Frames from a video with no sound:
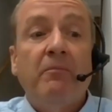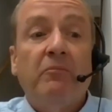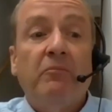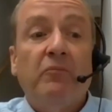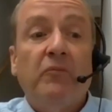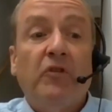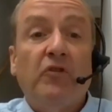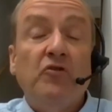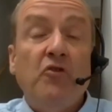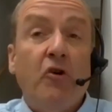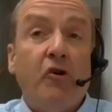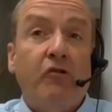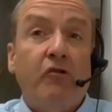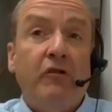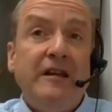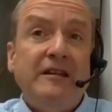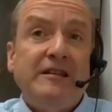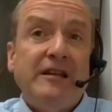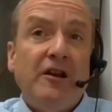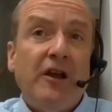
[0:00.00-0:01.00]
there's not a
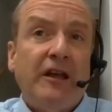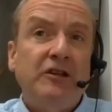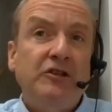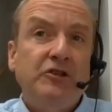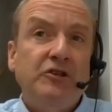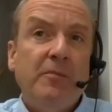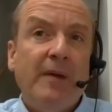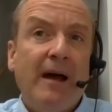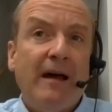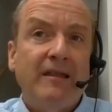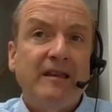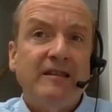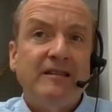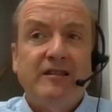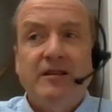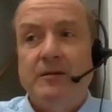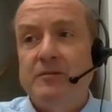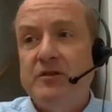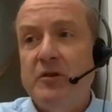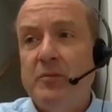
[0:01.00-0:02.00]
great deal I can do about this.
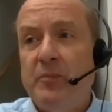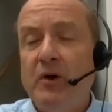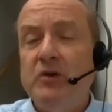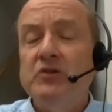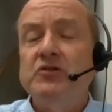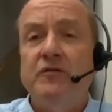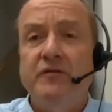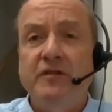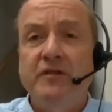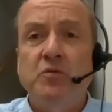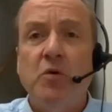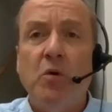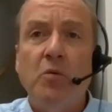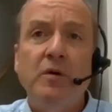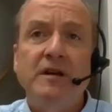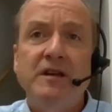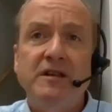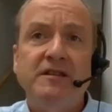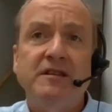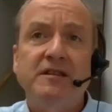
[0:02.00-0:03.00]
It's up to the Post Office what
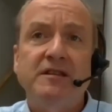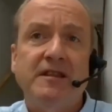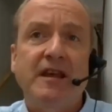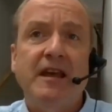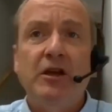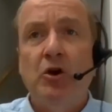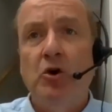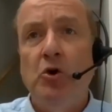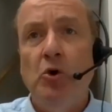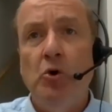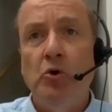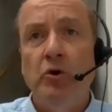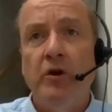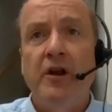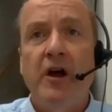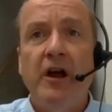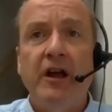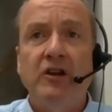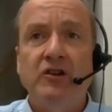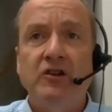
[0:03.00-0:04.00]
witnesses they call,
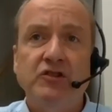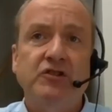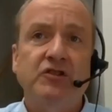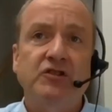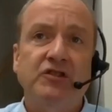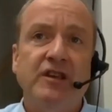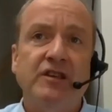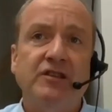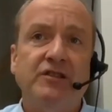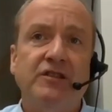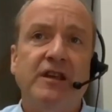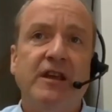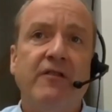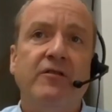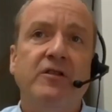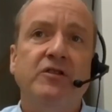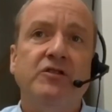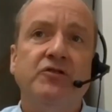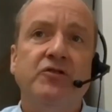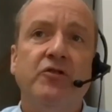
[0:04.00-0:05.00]
and I can just assess the
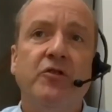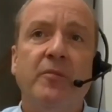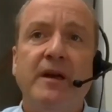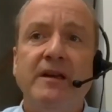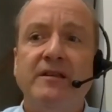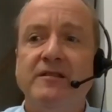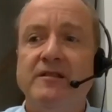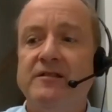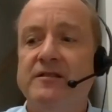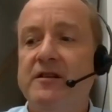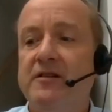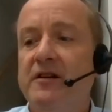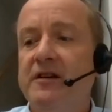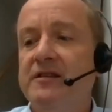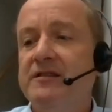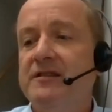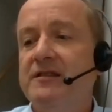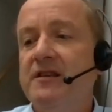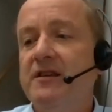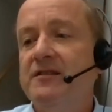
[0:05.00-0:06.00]
evidence on the basis that I
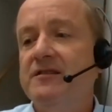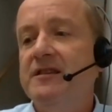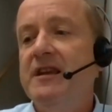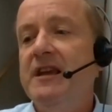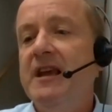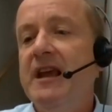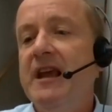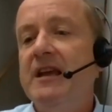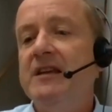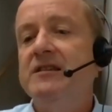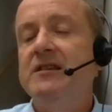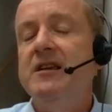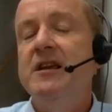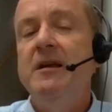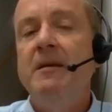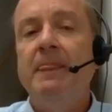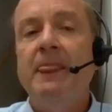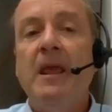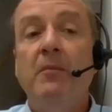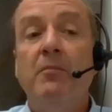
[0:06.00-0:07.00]
see it.
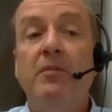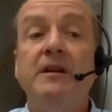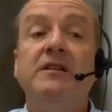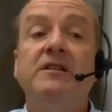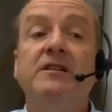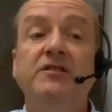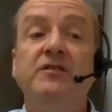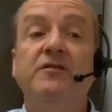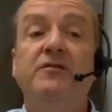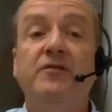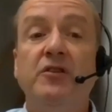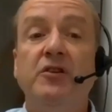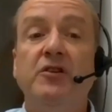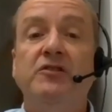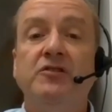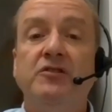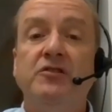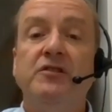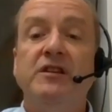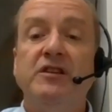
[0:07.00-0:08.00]
But he does
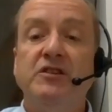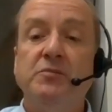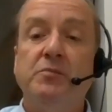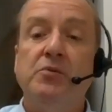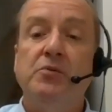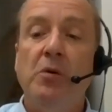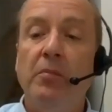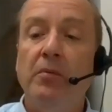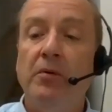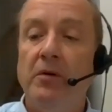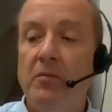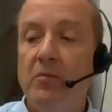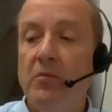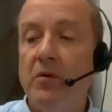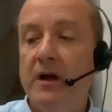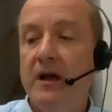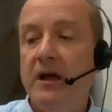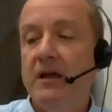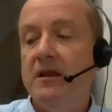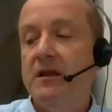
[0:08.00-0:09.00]
avert to this problem
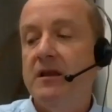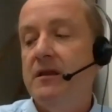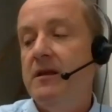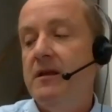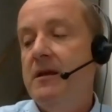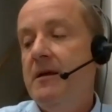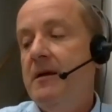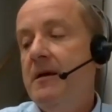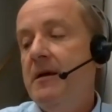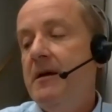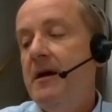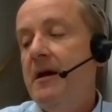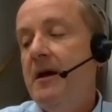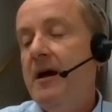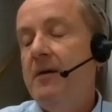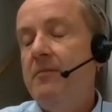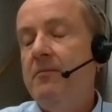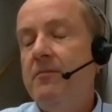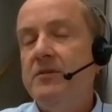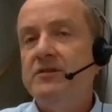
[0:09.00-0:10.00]
with
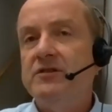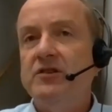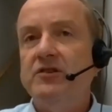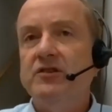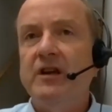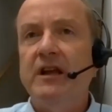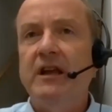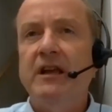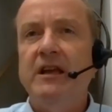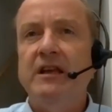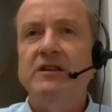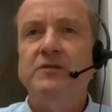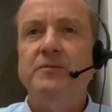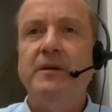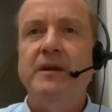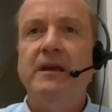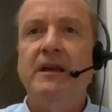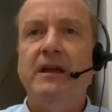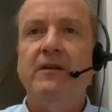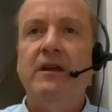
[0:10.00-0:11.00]
Mr. Jenkins
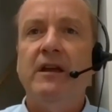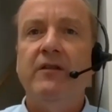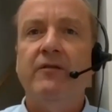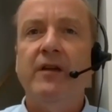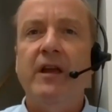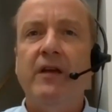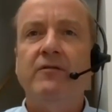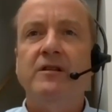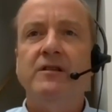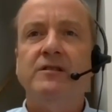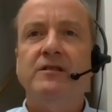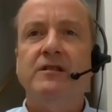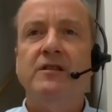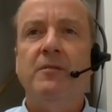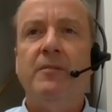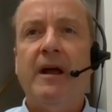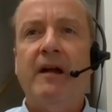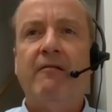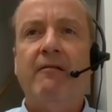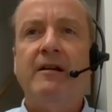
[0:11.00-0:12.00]
giving evidence in
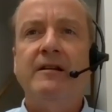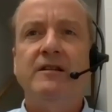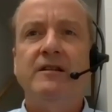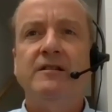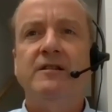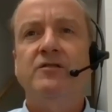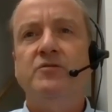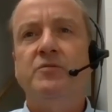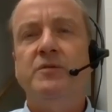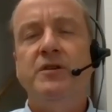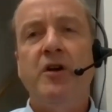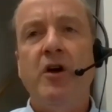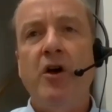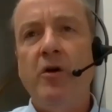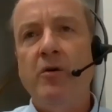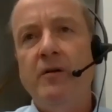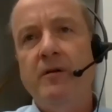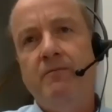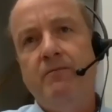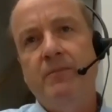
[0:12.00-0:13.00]
the background. And as we know,